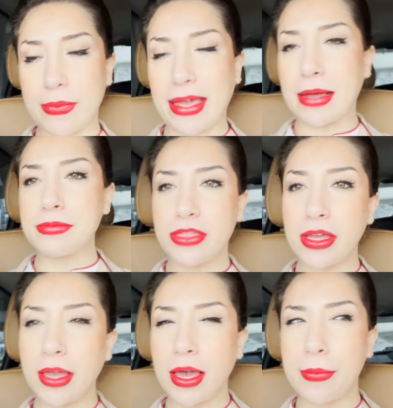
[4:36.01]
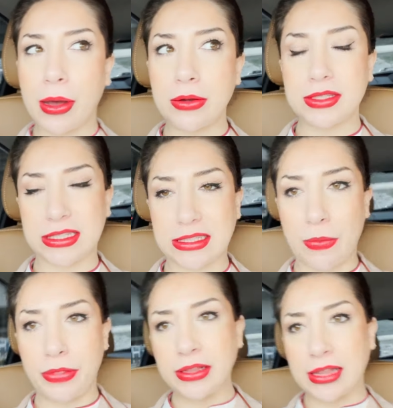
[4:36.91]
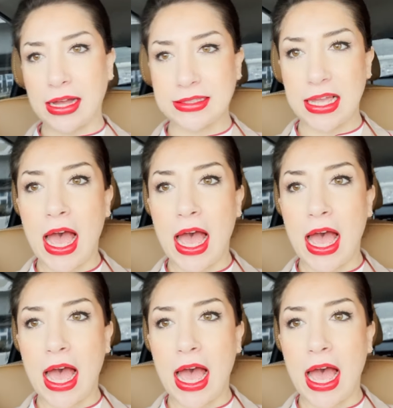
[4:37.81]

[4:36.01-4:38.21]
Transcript: I kept thinking about something that